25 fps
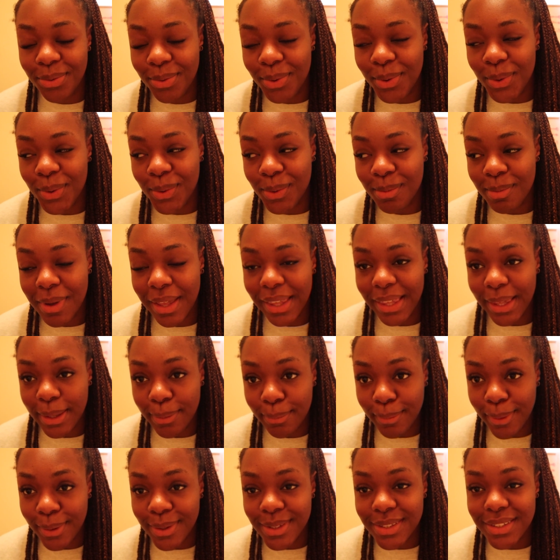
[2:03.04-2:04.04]
through all my
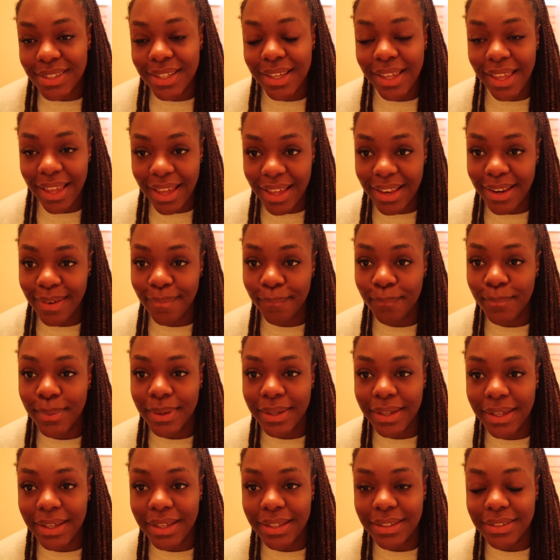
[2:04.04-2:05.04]
emails again
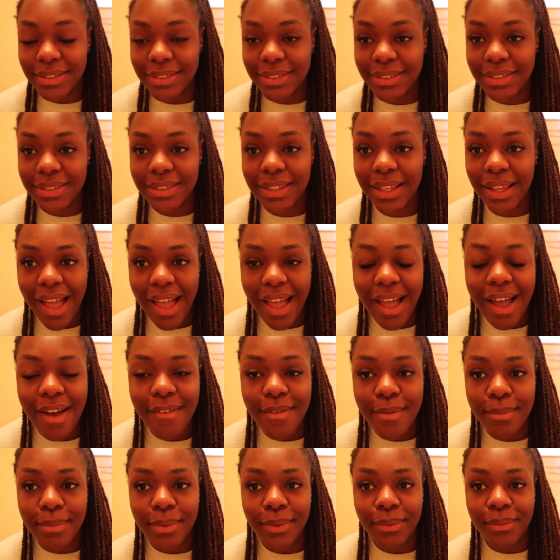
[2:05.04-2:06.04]
because I
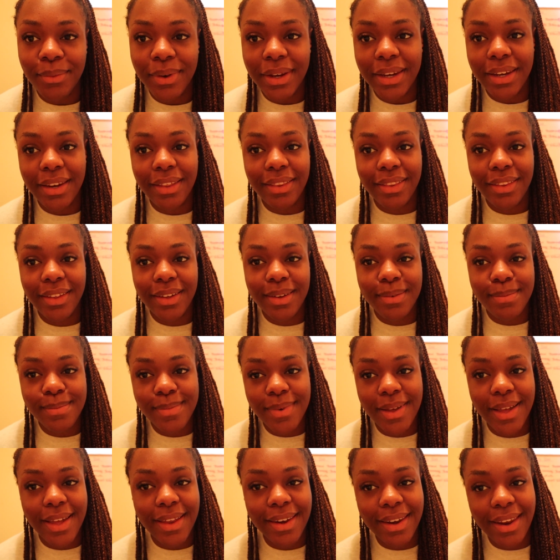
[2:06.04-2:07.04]
haven't been reading
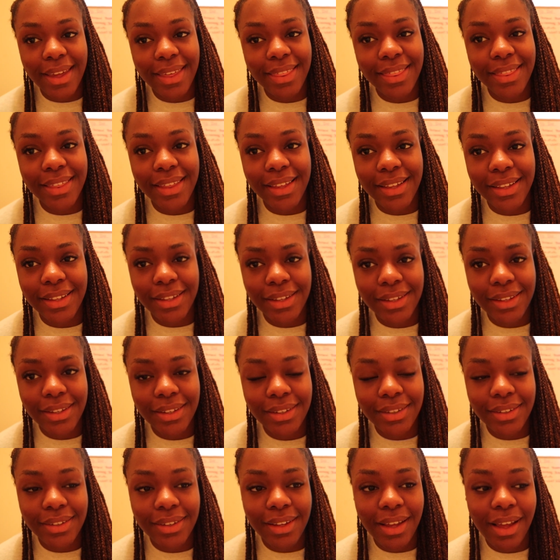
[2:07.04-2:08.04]
them, and I
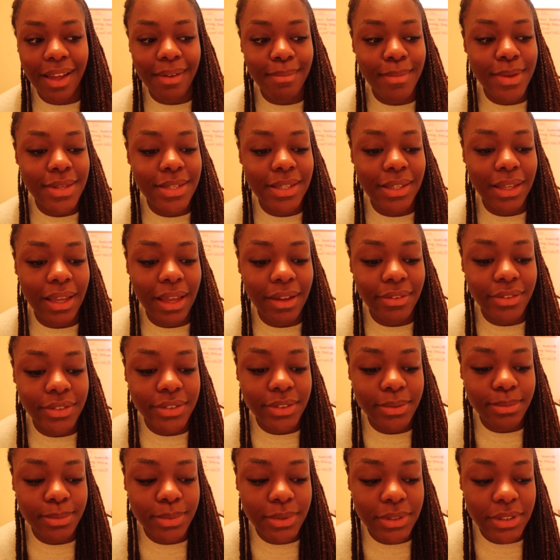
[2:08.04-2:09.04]
think I'm missing out
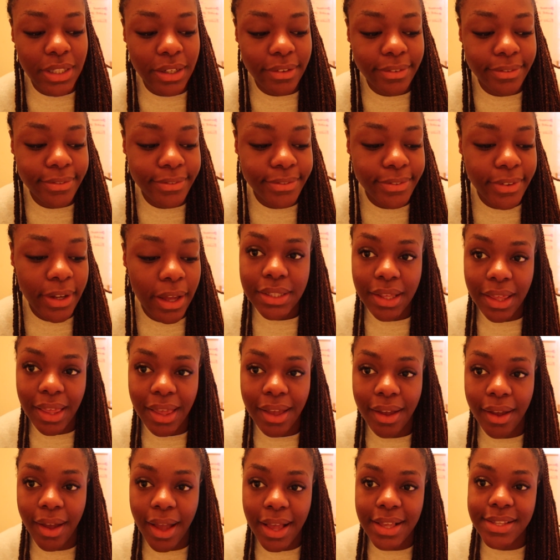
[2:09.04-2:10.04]
some stuff.
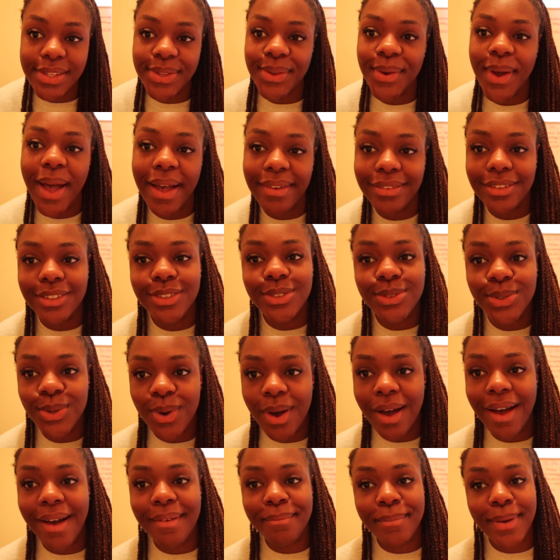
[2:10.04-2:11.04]
Yeah, I still have to
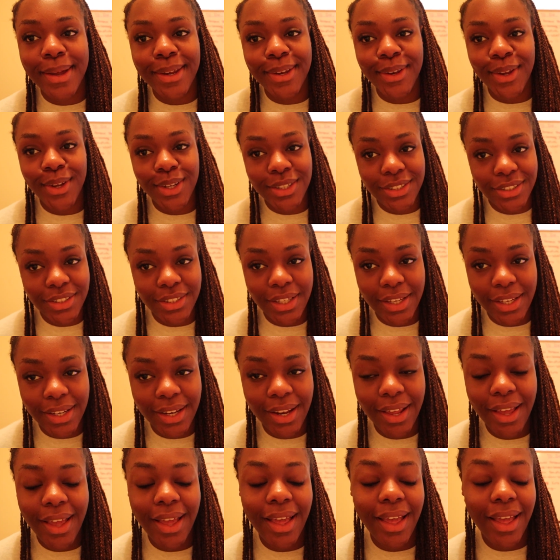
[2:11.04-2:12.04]
sort out my
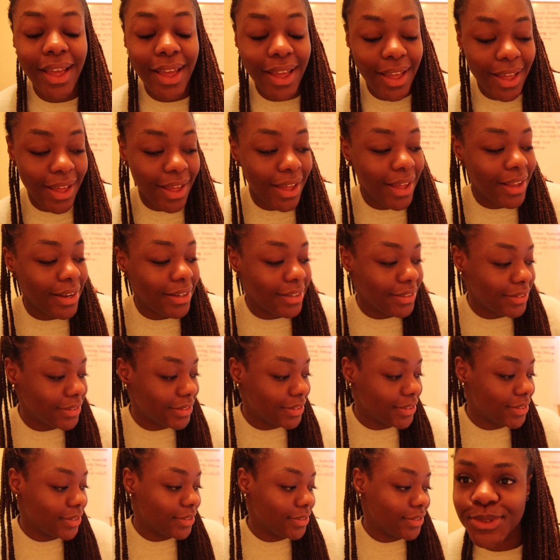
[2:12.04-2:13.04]
Notion
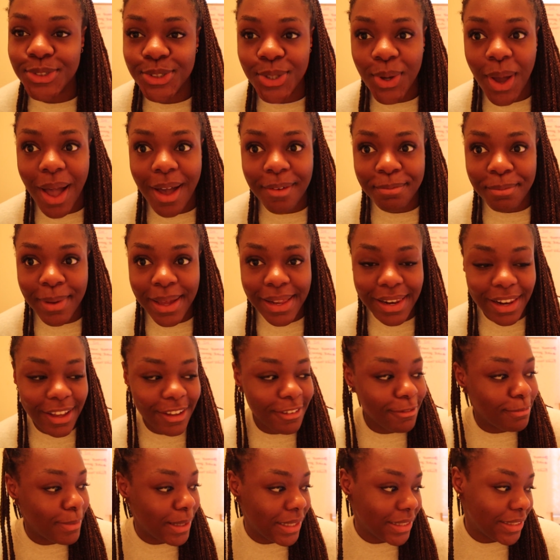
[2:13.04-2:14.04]
and sort out my
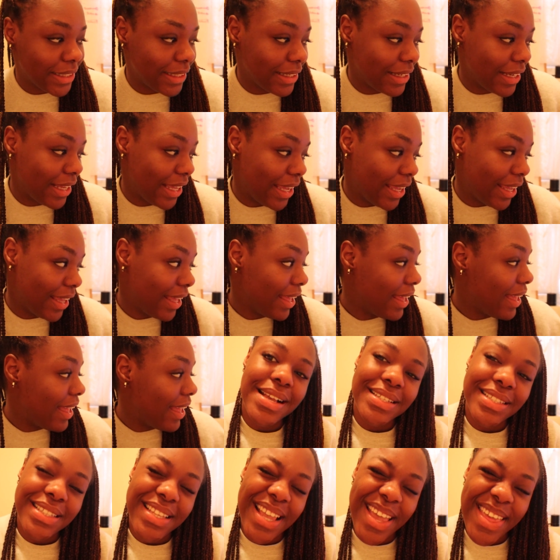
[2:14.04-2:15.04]
life basically.
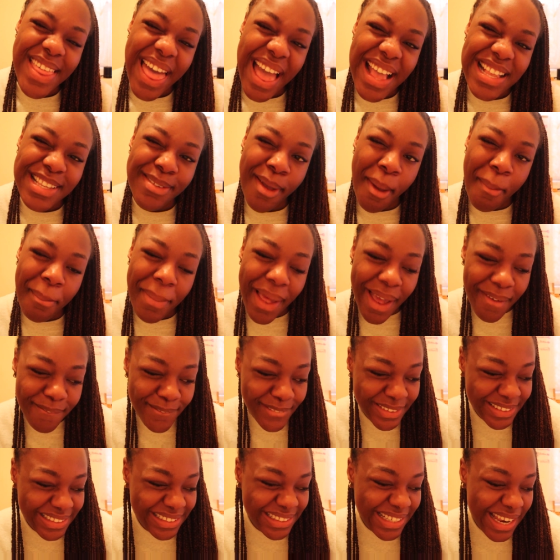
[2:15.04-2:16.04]
So that is my
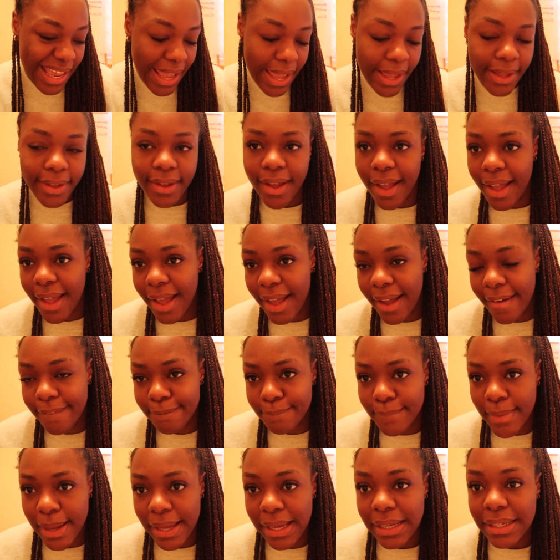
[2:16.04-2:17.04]
plan for today. I
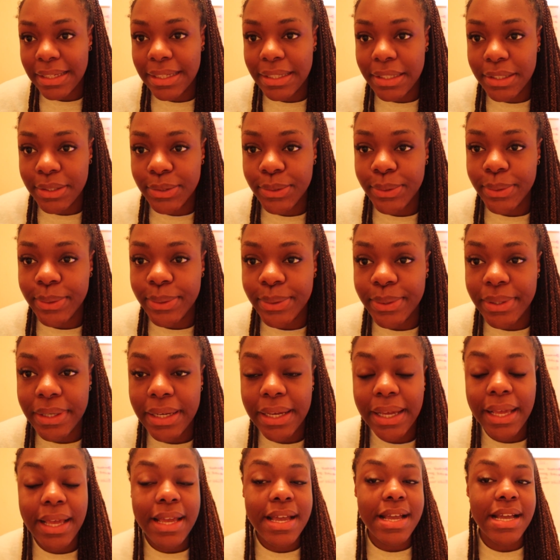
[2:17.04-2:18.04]
have my clinical
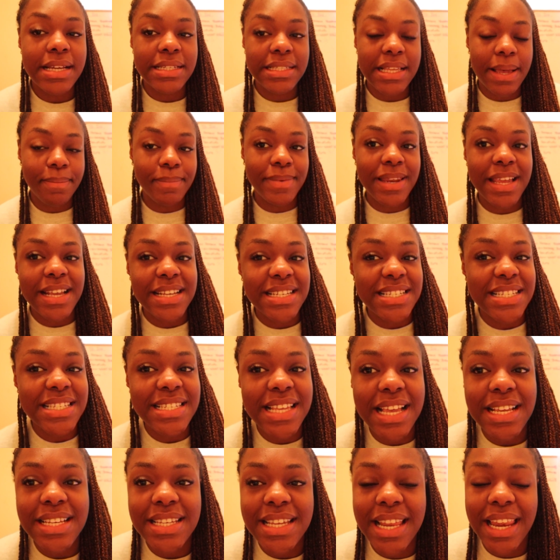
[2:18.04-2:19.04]
examination
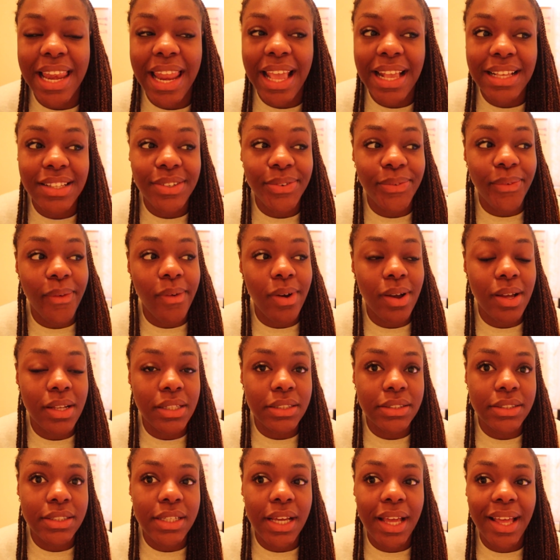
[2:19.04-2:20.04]
session later
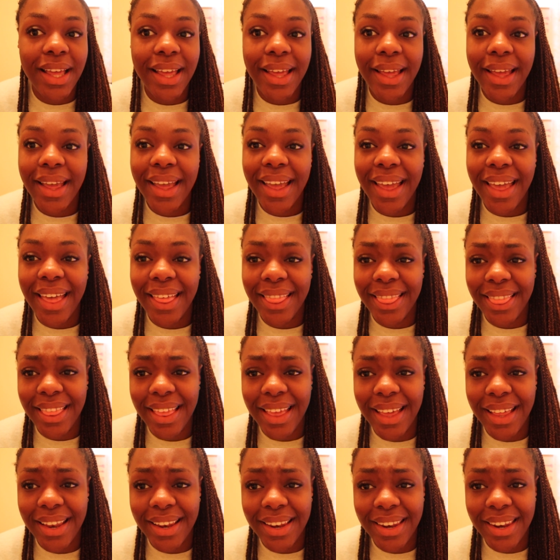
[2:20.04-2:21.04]
on, and
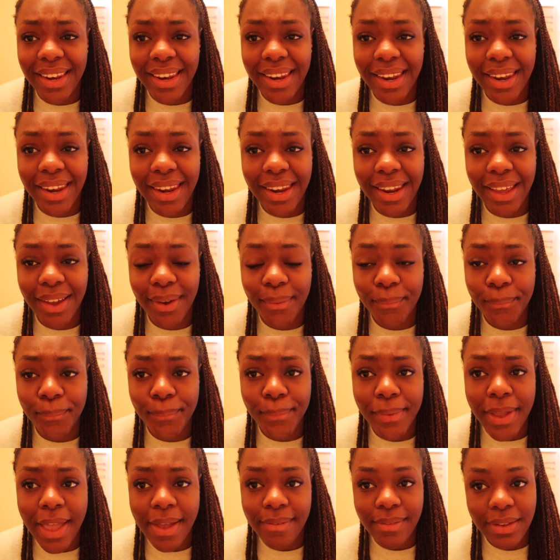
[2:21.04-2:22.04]
then
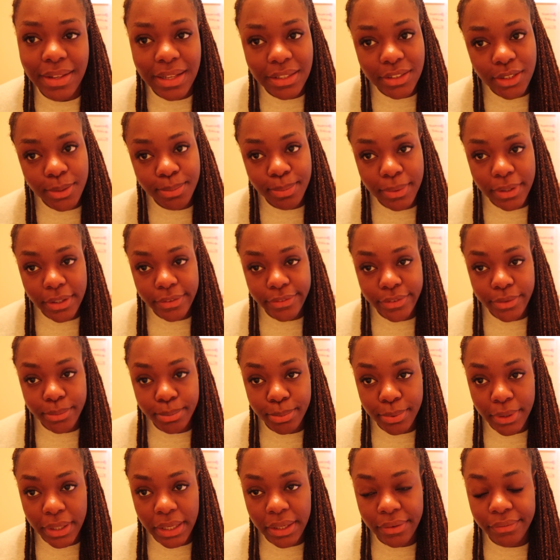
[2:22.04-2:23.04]
we have a little bit of a
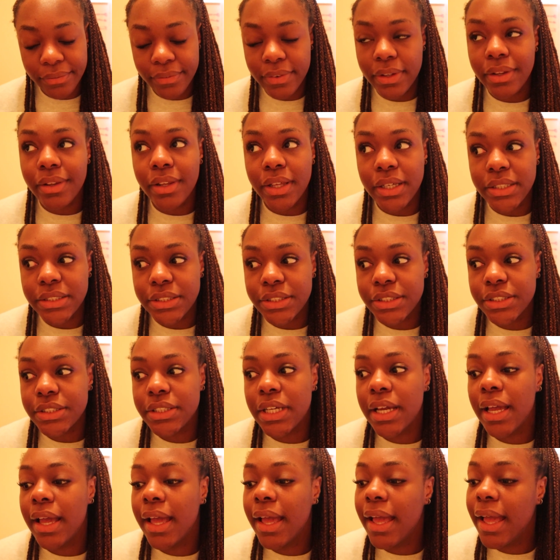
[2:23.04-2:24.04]
break for
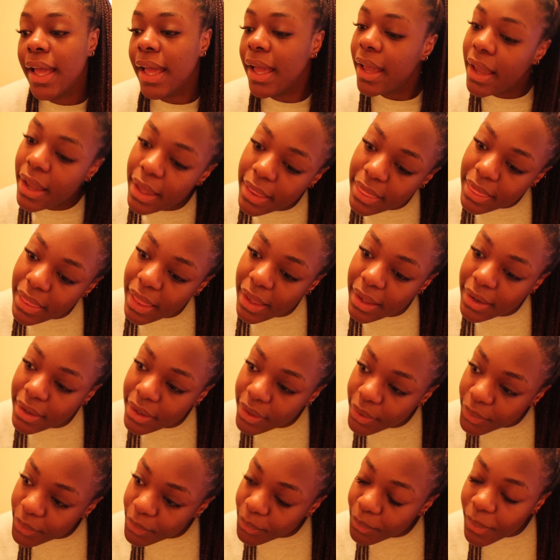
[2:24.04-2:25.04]
lunch, and
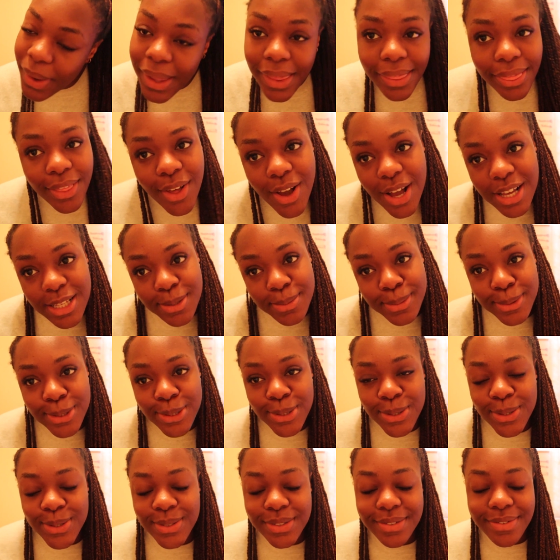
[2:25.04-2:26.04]
then we're in the
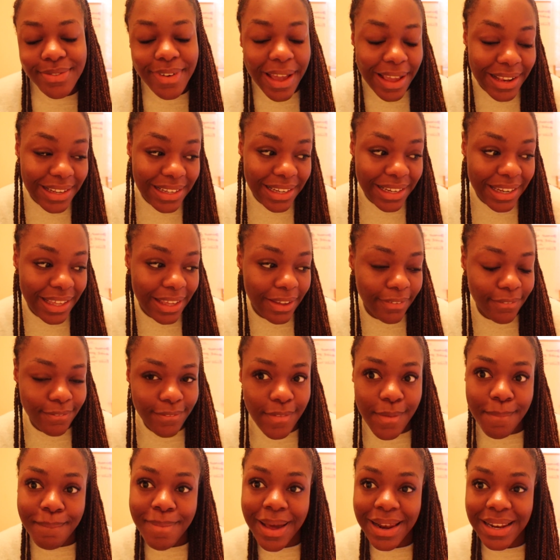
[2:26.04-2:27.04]
hospitals finally
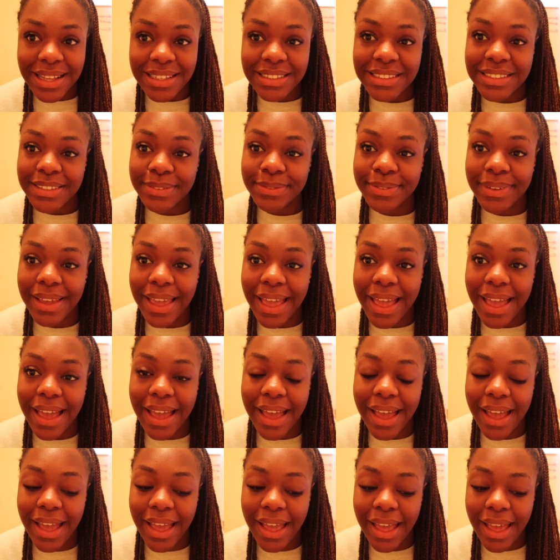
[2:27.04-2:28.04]
for palliative
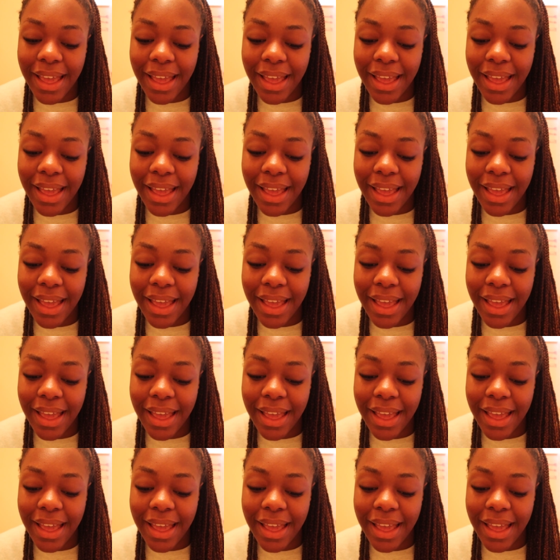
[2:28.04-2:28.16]
care.